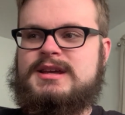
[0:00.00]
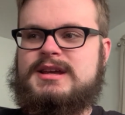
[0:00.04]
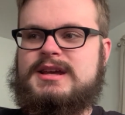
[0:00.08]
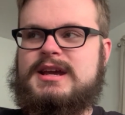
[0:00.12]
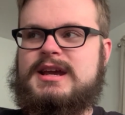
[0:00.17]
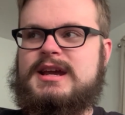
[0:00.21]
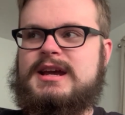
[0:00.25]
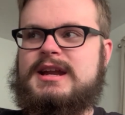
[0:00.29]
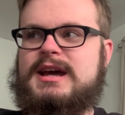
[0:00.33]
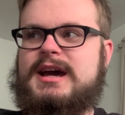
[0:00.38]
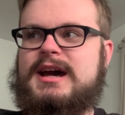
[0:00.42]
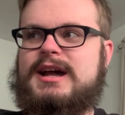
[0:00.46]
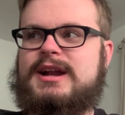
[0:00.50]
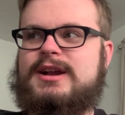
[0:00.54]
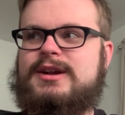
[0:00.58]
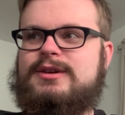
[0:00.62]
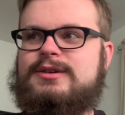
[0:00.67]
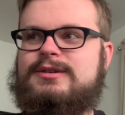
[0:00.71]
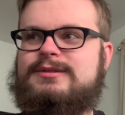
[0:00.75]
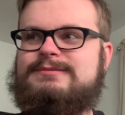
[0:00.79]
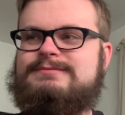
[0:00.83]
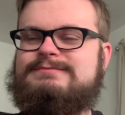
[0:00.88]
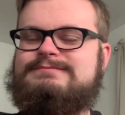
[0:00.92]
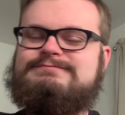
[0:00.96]
and I
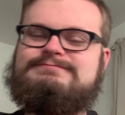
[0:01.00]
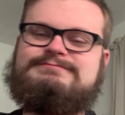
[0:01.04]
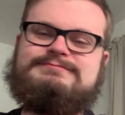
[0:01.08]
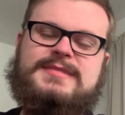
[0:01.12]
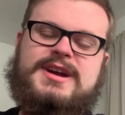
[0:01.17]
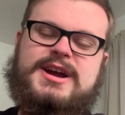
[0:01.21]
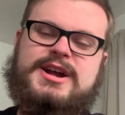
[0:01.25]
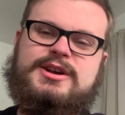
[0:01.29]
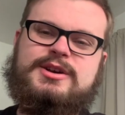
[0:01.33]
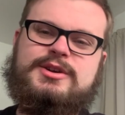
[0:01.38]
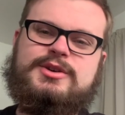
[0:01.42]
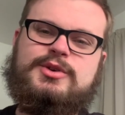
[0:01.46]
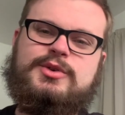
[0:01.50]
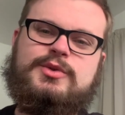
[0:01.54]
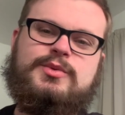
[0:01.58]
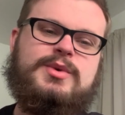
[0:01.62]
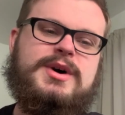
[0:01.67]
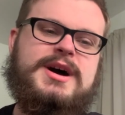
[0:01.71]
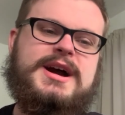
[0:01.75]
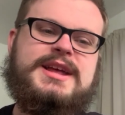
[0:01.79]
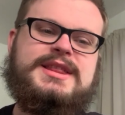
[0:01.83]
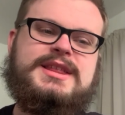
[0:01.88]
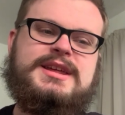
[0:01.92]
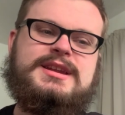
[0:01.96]
don't know
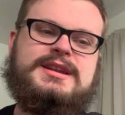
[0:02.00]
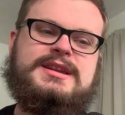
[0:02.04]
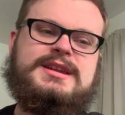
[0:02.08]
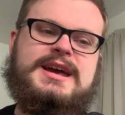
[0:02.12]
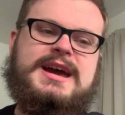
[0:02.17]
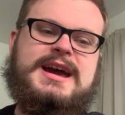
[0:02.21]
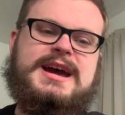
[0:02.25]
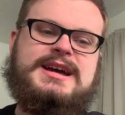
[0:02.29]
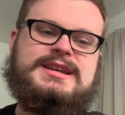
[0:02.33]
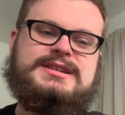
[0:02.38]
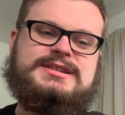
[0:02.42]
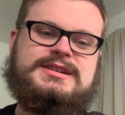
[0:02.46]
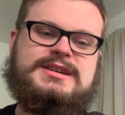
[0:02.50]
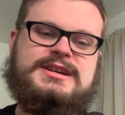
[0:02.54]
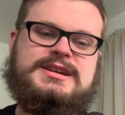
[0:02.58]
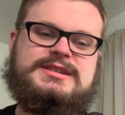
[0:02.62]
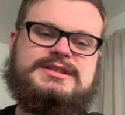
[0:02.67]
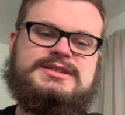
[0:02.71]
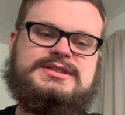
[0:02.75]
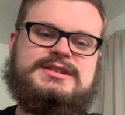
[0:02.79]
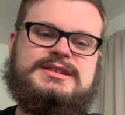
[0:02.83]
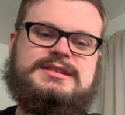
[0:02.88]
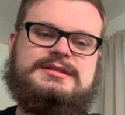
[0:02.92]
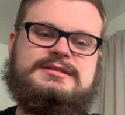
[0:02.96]
why they didn't ask
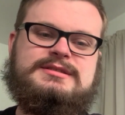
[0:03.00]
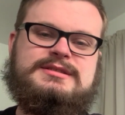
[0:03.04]
us